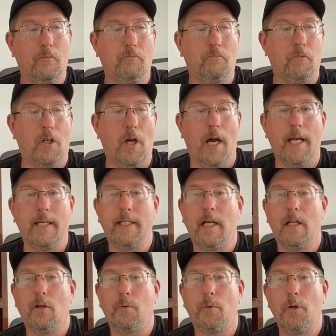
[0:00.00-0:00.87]
Guy
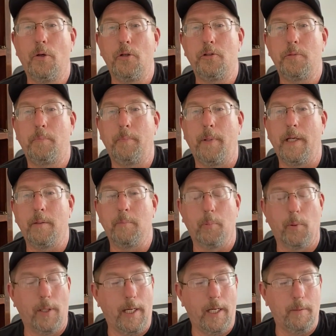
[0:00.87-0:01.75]
Rouche being
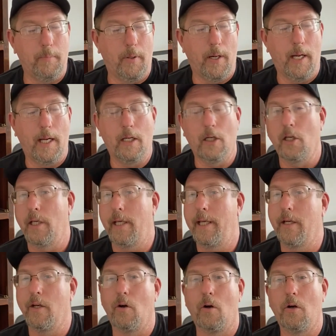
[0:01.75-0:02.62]
played by
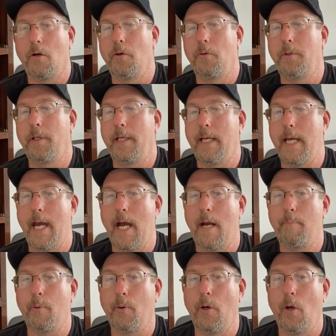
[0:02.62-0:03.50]
Leonardo
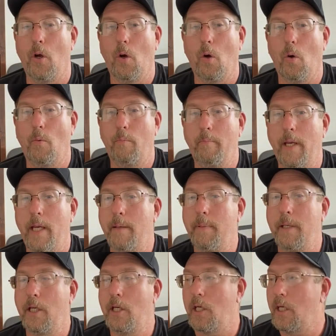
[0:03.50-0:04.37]
DiCaprio.
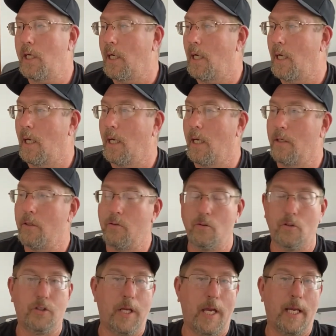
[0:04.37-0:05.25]
Maybe
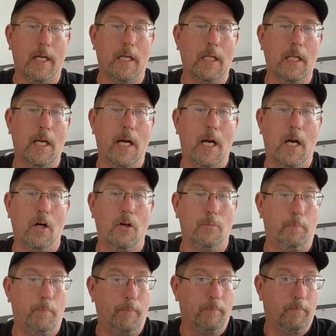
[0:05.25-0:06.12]
St.
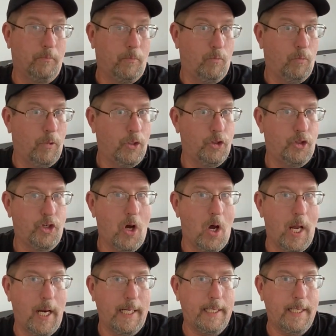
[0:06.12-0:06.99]
Clair is
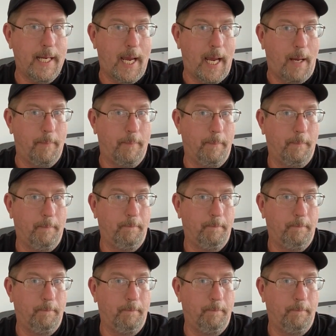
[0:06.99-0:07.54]
Johnny Depp.